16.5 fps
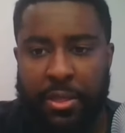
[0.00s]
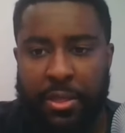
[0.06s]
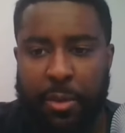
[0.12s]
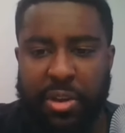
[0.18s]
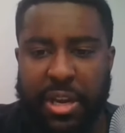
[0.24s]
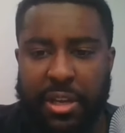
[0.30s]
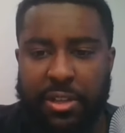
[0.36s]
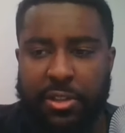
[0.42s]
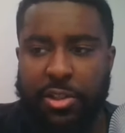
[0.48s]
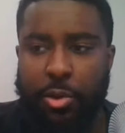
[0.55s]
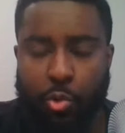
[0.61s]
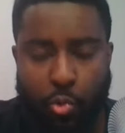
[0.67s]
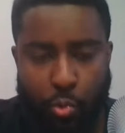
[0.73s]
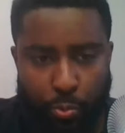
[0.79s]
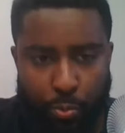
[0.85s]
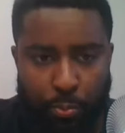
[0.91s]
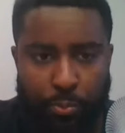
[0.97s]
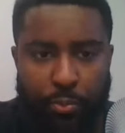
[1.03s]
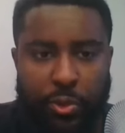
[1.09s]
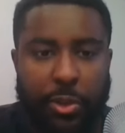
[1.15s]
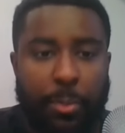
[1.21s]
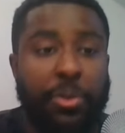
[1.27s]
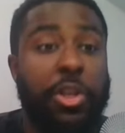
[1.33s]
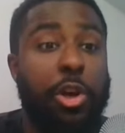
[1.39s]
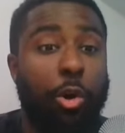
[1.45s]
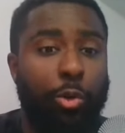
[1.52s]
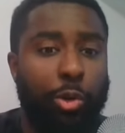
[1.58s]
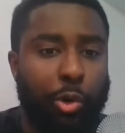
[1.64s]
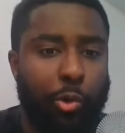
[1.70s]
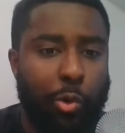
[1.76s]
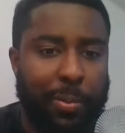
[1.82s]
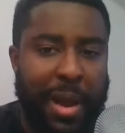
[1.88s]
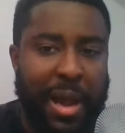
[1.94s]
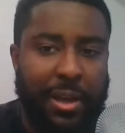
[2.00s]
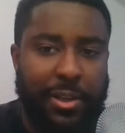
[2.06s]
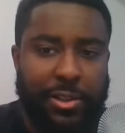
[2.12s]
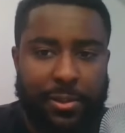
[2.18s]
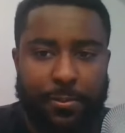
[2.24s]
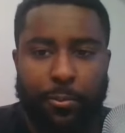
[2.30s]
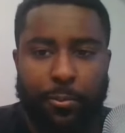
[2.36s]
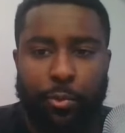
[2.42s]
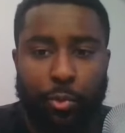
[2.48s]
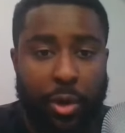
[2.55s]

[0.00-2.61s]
Then we get into some of the older quarterbacks.